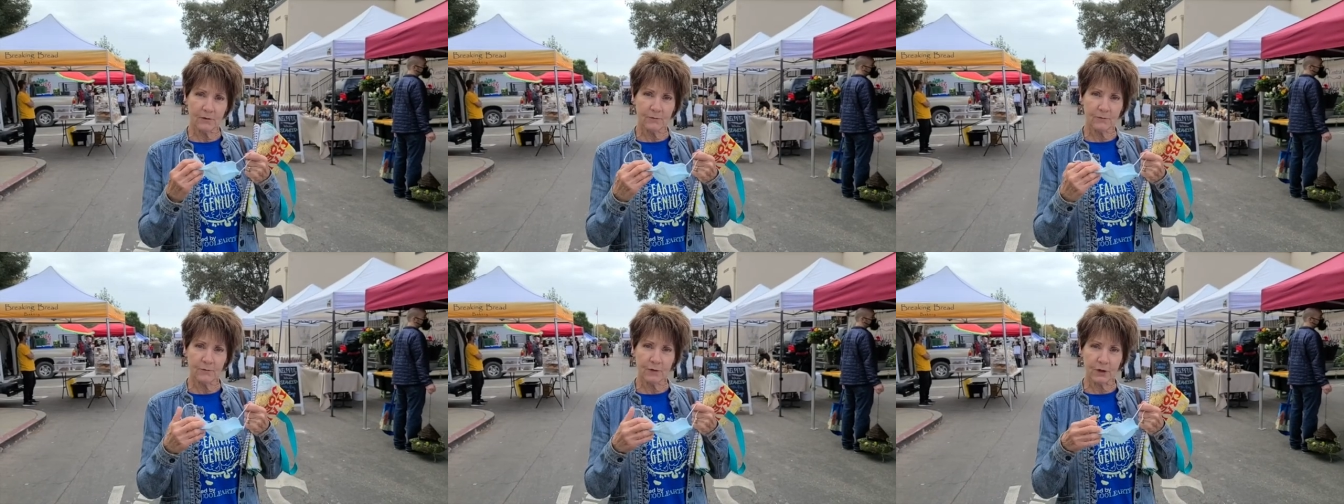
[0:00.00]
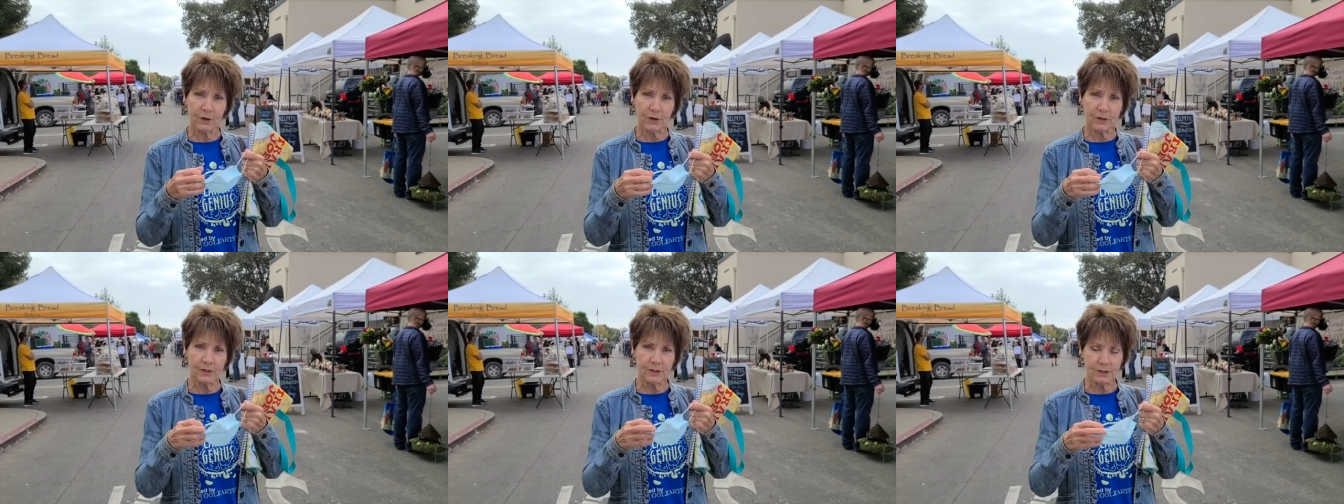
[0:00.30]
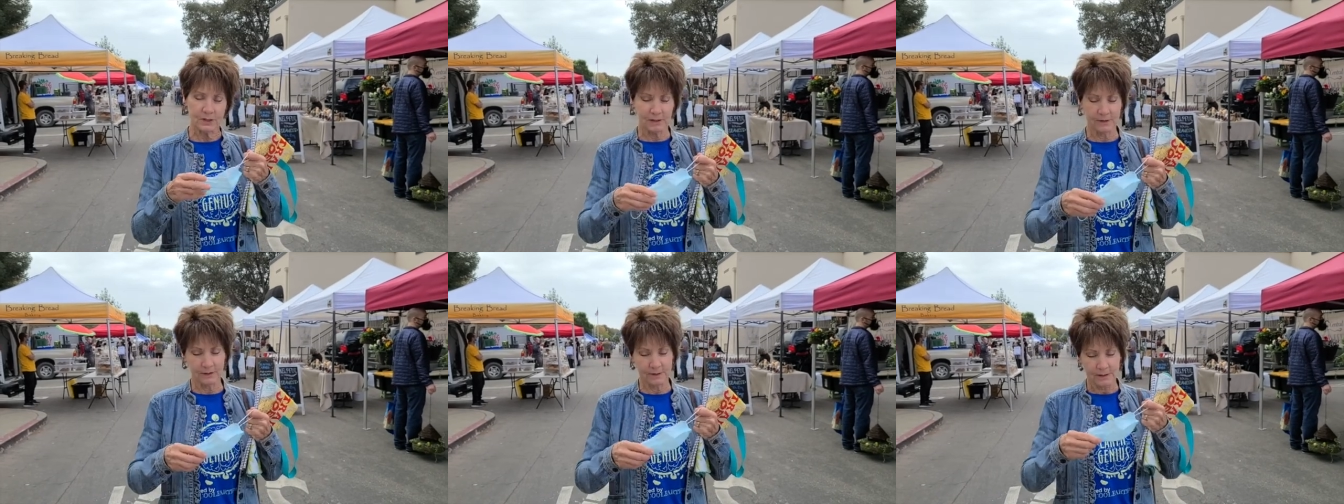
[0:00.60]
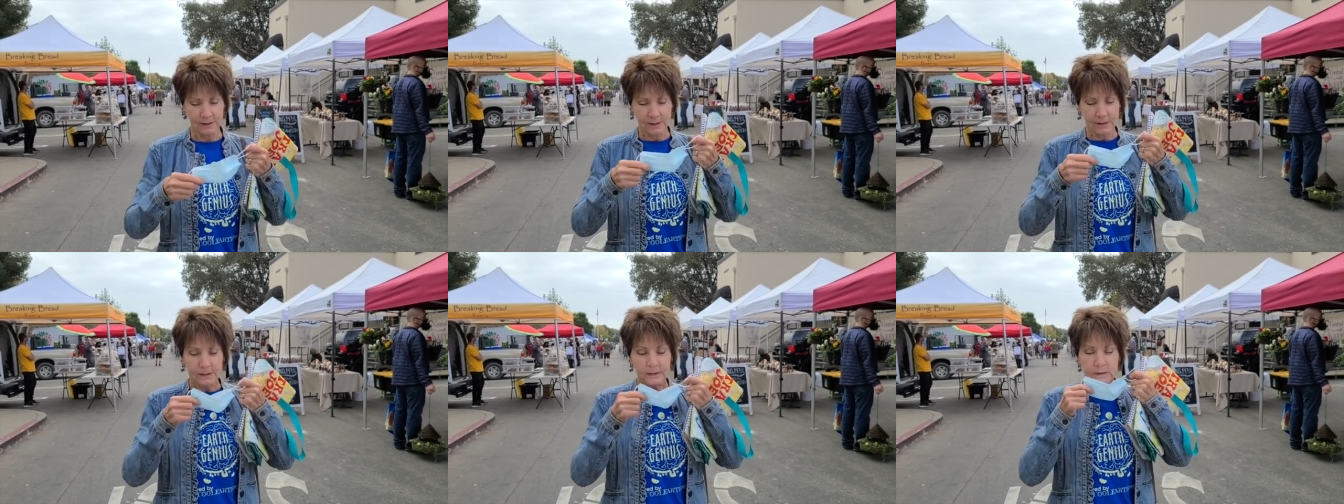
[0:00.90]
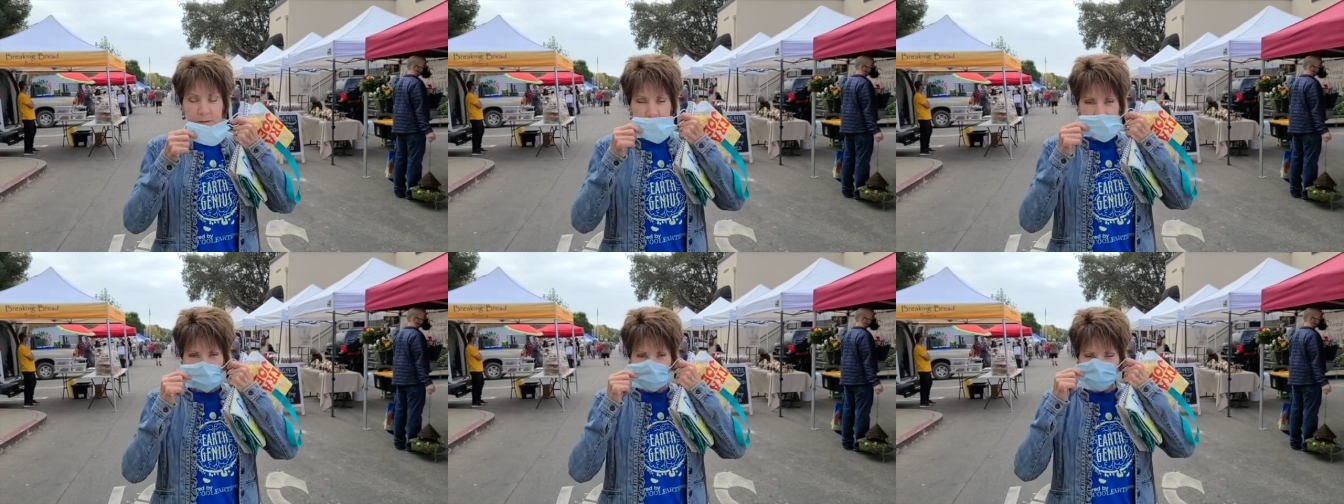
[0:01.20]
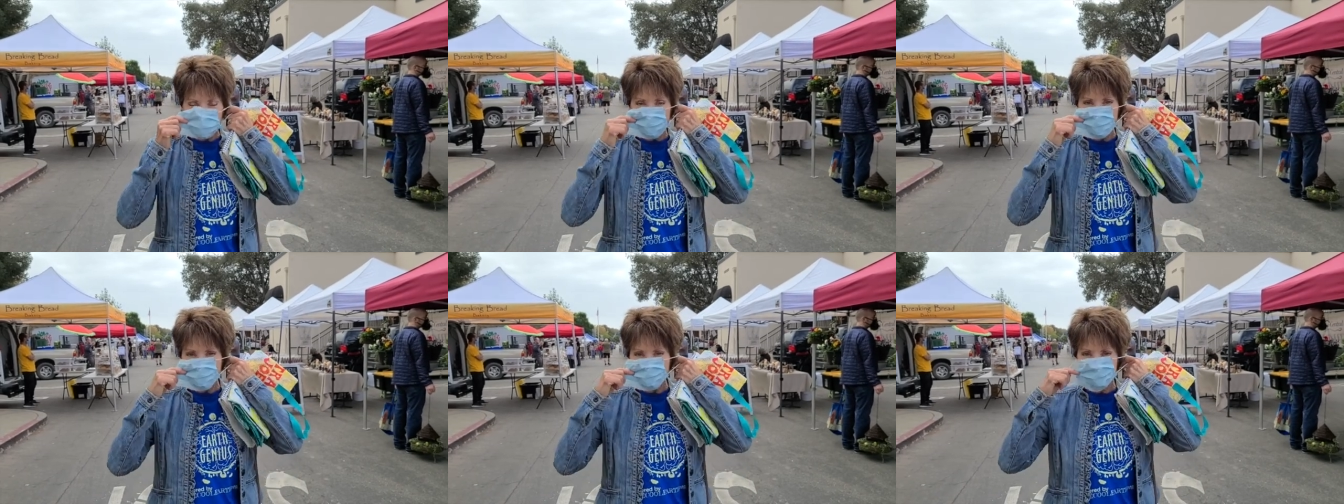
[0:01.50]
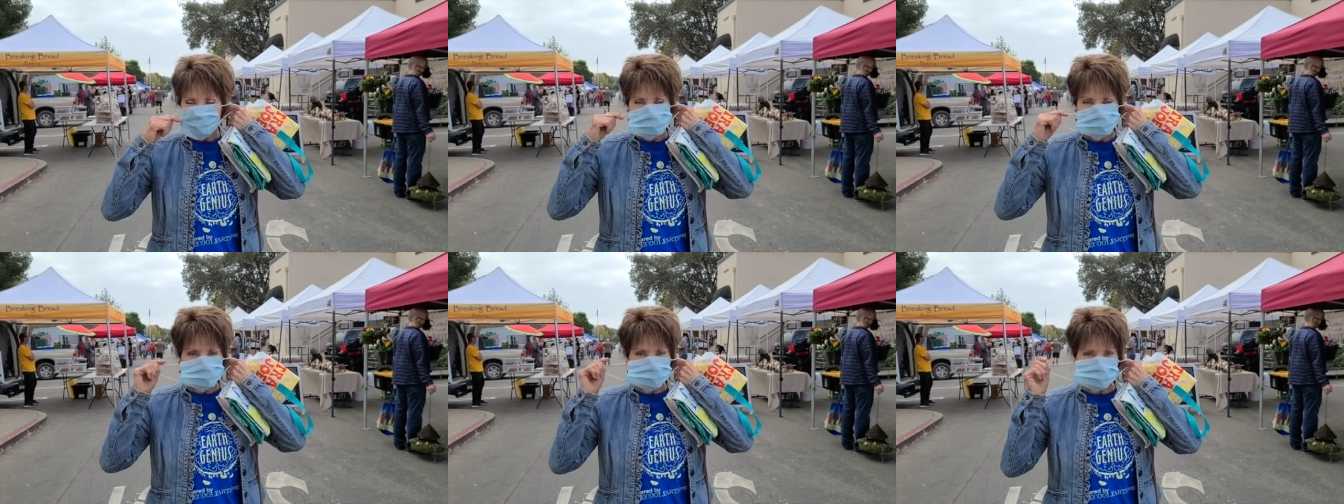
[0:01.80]
first. So here
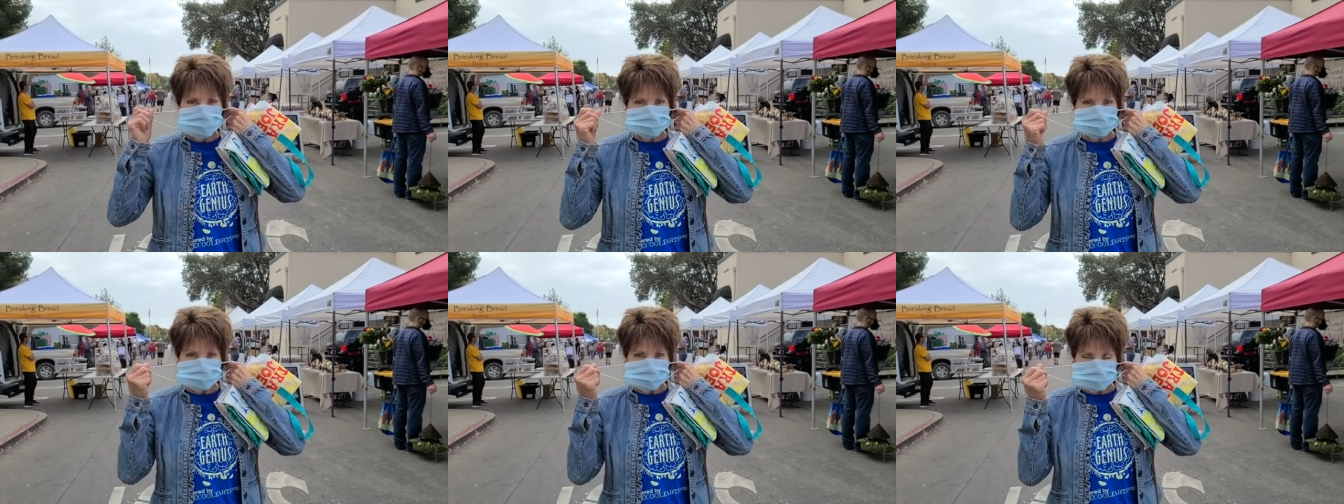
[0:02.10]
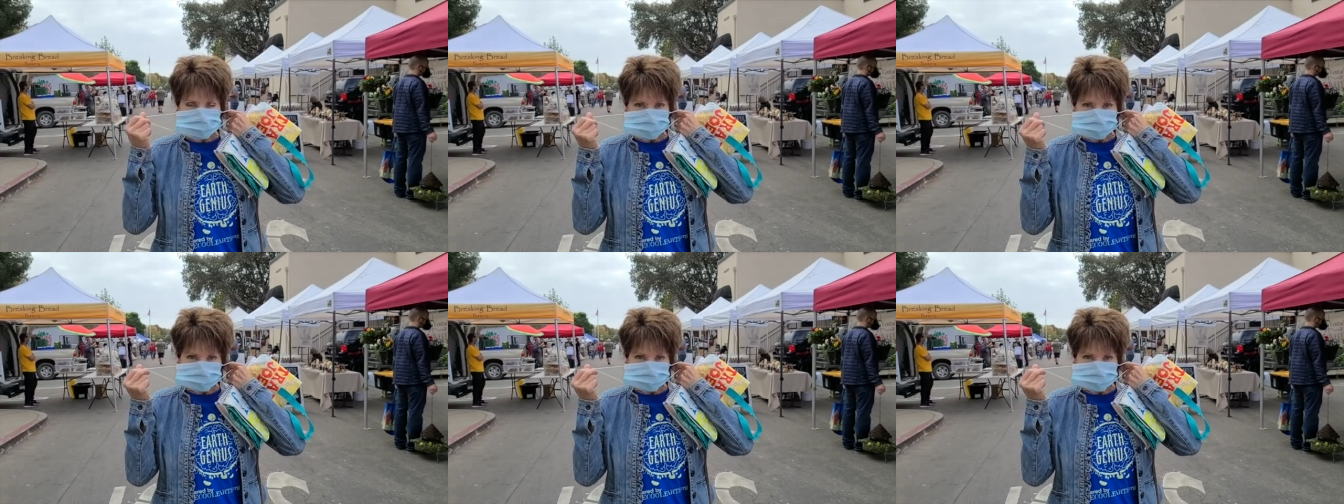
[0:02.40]
goes.